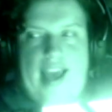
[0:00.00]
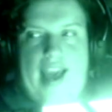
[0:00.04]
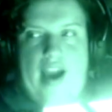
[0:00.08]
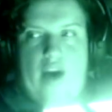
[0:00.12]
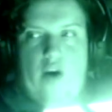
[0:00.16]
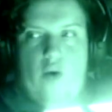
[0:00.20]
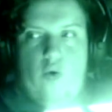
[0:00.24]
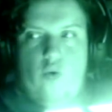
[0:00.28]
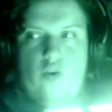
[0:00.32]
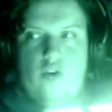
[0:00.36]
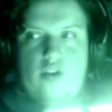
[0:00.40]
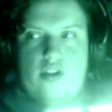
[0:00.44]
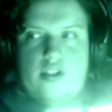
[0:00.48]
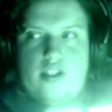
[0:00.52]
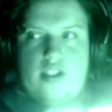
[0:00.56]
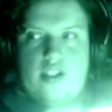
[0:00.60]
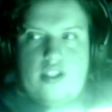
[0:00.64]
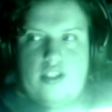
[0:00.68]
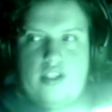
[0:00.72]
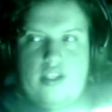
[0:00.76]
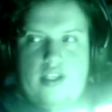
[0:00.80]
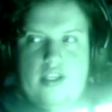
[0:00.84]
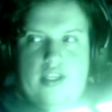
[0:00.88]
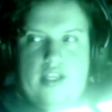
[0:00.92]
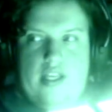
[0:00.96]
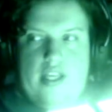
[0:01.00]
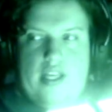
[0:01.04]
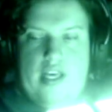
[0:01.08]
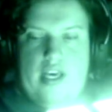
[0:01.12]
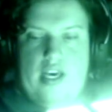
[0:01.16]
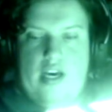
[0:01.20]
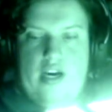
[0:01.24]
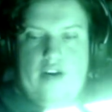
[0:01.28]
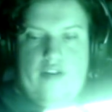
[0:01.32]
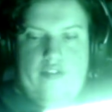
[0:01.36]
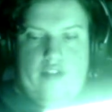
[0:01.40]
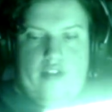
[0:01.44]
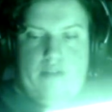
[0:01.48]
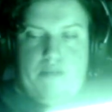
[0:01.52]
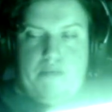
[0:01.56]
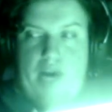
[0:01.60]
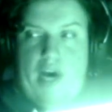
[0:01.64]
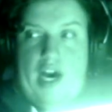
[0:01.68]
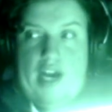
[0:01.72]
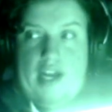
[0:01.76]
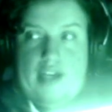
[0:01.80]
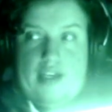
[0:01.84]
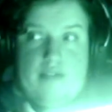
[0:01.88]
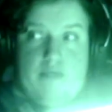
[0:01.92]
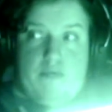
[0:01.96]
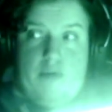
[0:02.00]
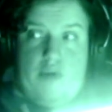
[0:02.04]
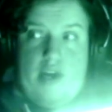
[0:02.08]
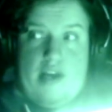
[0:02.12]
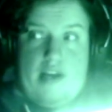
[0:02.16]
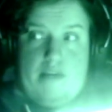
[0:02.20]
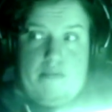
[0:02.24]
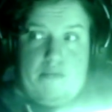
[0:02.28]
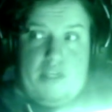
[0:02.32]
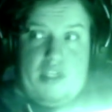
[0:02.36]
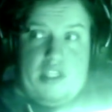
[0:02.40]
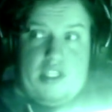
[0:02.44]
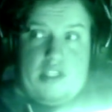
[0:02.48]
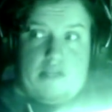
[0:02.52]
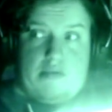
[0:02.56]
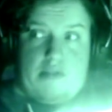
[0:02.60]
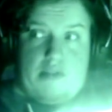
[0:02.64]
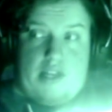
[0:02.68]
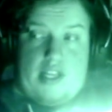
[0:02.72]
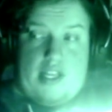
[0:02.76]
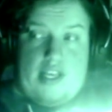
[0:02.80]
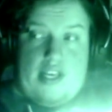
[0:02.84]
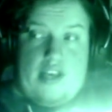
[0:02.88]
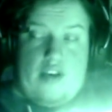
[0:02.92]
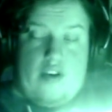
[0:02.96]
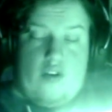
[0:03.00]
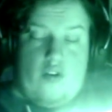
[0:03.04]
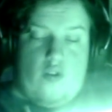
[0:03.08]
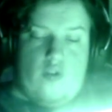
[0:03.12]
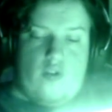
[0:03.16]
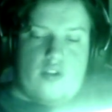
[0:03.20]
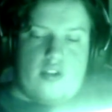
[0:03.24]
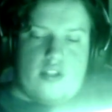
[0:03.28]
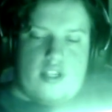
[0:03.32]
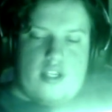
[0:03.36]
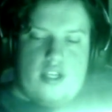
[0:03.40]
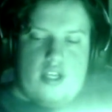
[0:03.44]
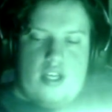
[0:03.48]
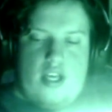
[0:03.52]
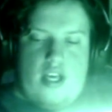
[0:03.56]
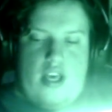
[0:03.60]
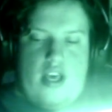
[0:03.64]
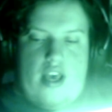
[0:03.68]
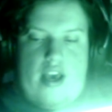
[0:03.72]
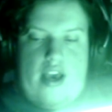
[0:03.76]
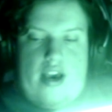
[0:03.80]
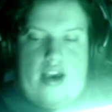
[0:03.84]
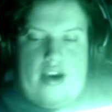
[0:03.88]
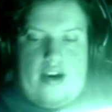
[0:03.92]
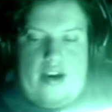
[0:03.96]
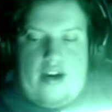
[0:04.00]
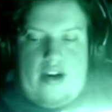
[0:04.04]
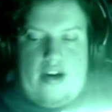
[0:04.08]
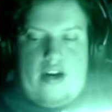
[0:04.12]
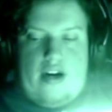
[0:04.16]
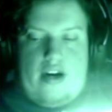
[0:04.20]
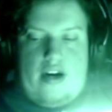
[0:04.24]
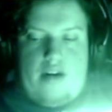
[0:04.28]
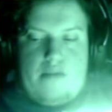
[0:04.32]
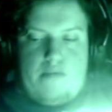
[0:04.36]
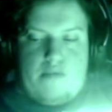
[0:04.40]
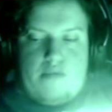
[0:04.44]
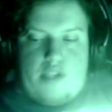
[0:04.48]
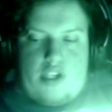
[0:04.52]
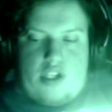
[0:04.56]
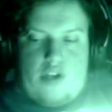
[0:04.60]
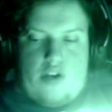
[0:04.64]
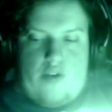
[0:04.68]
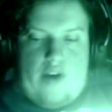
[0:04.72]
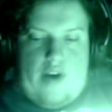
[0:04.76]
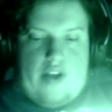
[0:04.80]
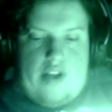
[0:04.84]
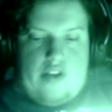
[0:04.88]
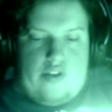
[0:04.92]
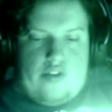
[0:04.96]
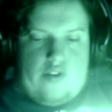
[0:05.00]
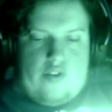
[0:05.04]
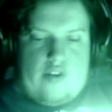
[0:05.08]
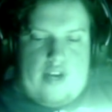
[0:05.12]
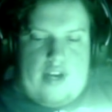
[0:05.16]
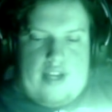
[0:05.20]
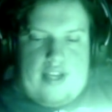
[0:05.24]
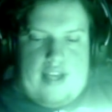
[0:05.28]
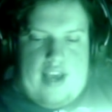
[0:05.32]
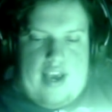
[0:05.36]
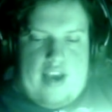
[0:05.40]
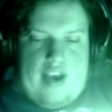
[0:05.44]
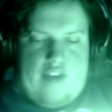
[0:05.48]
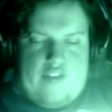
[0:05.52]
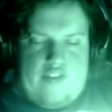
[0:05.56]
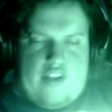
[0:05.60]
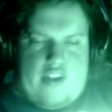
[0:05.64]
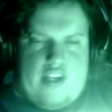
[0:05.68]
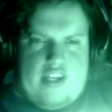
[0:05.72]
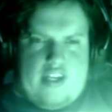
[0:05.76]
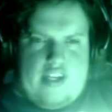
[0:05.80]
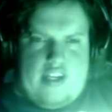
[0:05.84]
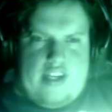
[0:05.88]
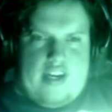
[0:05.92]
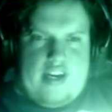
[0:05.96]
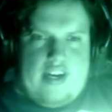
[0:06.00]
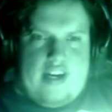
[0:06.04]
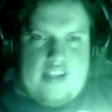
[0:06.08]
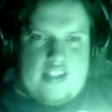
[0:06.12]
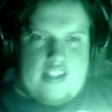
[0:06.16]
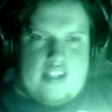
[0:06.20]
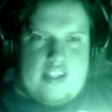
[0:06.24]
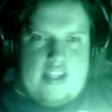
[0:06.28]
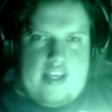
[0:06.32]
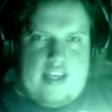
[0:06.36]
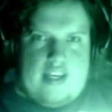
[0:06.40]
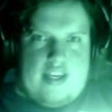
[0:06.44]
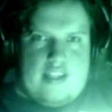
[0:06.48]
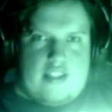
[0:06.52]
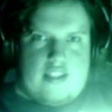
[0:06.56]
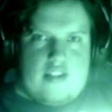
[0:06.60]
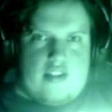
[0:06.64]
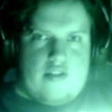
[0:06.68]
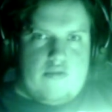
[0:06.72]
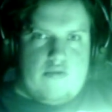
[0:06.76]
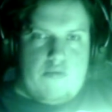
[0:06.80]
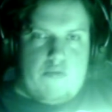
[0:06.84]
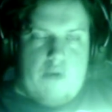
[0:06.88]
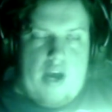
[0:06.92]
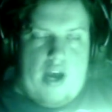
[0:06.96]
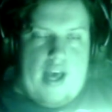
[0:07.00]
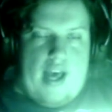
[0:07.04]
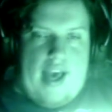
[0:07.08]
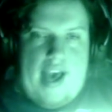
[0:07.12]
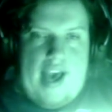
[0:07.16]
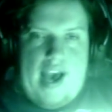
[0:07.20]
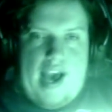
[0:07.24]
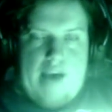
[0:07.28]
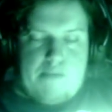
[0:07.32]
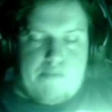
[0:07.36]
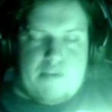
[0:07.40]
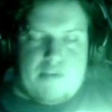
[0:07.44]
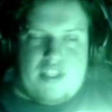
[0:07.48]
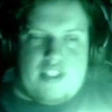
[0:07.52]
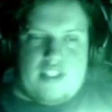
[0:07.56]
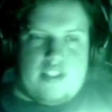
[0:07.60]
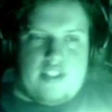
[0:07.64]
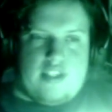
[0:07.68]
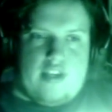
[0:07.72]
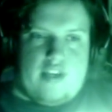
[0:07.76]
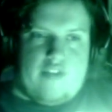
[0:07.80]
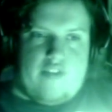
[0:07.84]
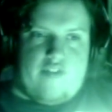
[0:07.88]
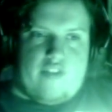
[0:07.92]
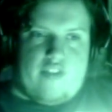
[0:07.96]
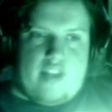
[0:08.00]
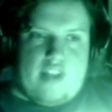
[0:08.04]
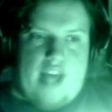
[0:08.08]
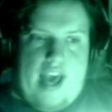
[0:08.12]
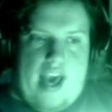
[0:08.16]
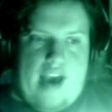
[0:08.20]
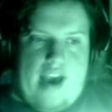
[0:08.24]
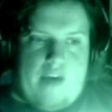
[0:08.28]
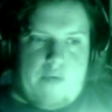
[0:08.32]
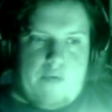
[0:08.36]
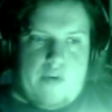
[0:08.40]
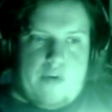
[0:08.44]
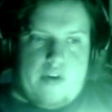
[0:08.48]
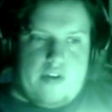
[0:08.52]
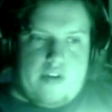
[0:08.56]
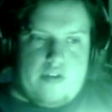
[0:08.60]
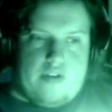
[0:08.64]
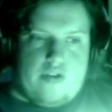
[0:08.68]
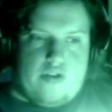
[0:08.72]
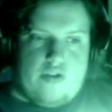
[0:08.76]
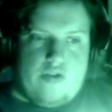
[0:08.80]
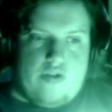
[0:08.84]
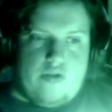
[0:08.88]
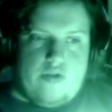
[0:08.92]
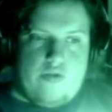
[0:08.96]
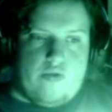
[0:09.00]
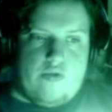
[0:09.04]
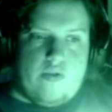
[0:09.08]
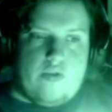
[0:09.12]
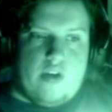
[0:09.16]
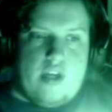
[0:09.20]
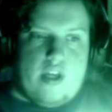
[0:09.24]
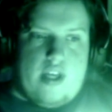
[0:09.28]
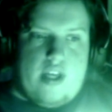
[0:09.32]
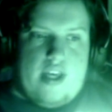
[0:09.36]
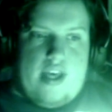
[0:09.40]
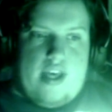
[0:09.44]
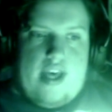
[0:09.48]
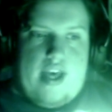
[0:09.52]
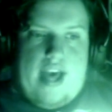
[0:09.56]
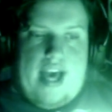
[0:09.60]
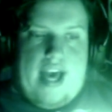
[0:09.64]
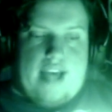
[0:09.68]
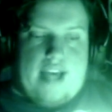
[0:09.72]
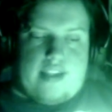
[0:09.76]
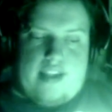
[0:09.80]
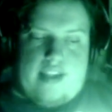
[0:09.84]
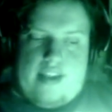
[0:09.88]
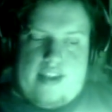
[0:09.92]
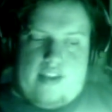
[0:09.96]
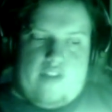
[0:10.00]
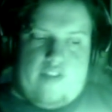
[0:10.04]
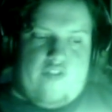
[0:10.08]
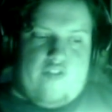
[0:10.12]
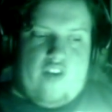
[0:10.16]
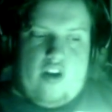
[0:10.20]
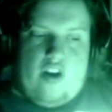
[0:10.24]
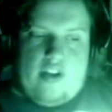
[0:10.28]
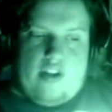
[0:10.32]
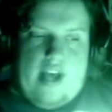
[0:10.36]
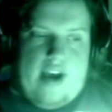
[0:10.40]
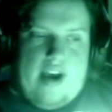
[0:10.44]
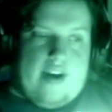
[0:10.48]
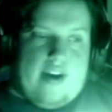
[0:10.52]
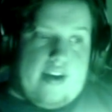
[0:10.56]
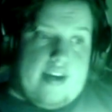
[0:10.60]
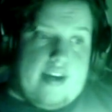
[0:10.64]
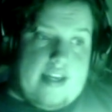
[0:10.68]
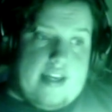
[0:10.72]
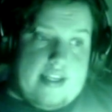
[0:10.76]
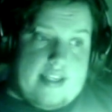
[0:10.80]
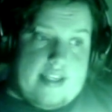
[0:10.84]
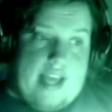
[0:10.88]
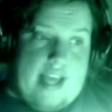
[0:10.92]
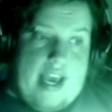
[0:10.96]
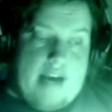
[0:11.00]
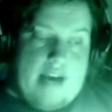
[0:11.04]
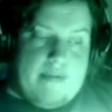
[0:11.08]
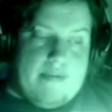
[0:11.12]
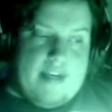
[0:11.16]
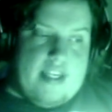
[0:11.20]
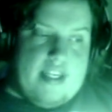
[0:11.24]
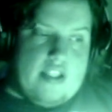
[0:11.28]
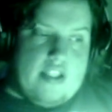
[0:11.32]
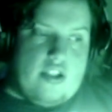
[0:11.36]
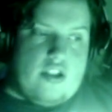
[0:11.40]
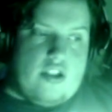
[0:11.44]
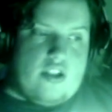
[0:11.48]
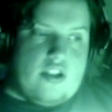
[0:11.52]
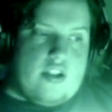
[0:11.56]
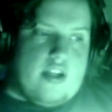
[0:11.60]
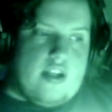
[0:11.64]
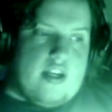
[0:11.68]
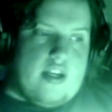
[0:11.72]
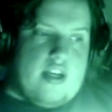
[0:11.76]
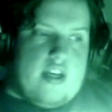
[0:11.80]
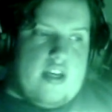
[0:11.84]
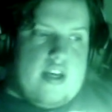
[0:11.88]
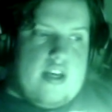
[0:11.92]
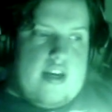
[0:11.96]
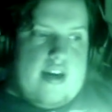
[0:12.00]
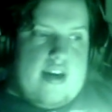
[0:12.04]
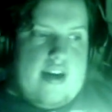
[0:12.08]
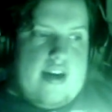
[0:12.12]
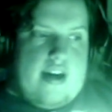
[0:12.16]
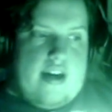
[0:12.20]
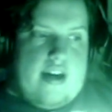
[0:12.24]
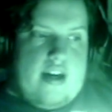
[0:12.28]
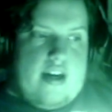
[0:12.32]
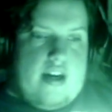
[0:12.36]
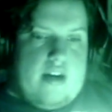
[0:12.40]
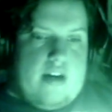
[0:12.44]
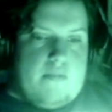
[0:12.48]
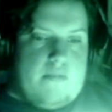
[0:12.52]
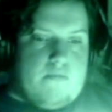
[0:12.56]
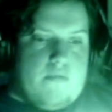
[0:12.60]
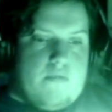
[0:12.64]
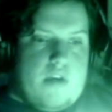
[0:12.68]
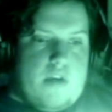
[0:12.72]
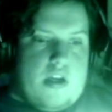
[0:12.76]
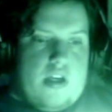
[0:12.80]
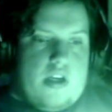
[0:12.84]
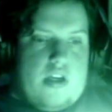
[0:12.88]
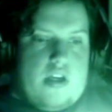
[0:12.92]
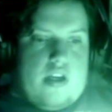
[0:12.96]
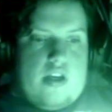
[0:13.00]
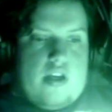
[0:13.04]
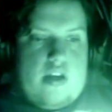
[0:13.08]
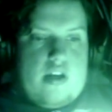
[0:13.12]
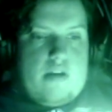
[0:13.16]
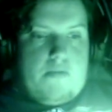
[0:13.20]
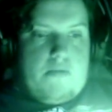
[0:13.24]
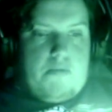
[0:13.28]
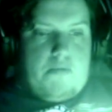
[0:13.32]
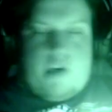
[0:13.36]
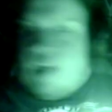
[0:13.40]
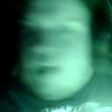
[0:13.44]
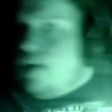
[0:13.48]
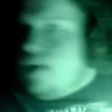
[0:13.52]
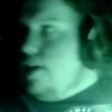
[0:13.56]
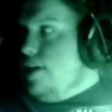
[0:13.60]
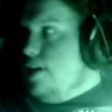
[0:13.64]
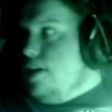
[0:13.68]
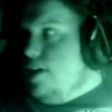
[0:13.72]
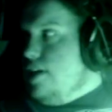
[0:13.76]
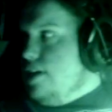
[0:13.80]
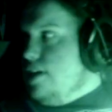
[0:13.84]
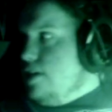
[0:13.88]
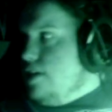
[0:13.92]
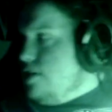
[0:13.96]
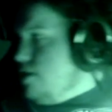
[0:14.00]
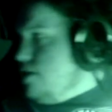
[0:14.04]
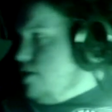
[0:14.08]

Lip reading: out of the bottom where it meets with the hilt. So I do kind of have curiosity as to what happens if that were to accidentally fall out and get damaged. Um, but it is